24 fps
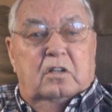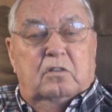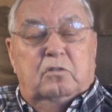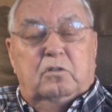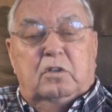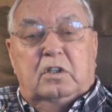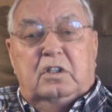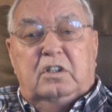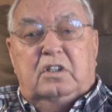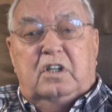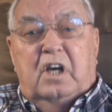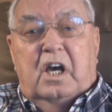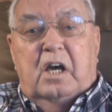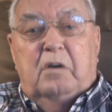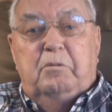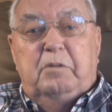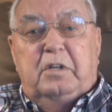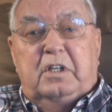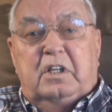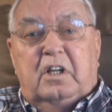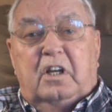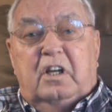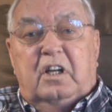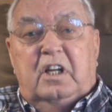One
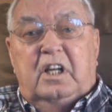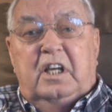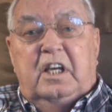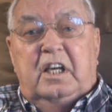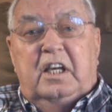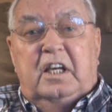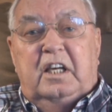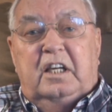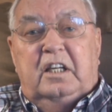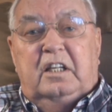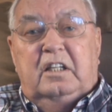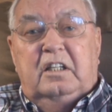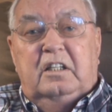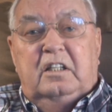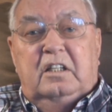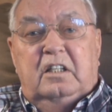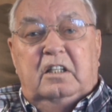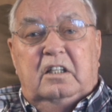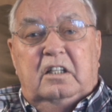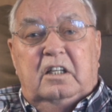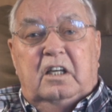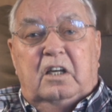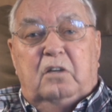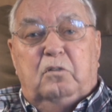time in the leg
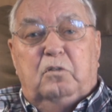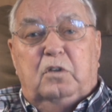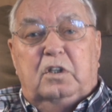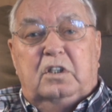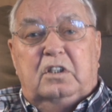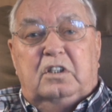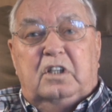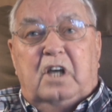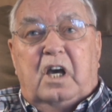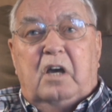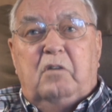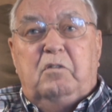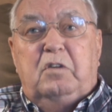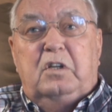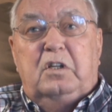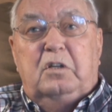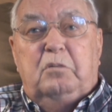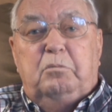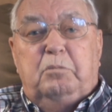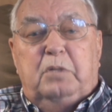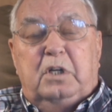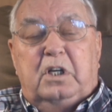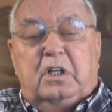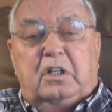and one time
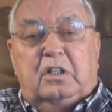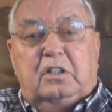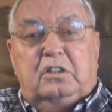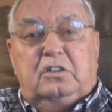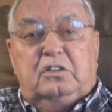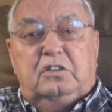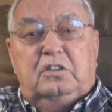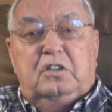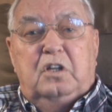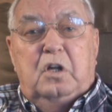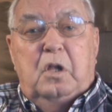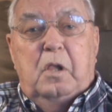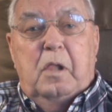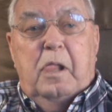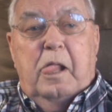in the buttocks.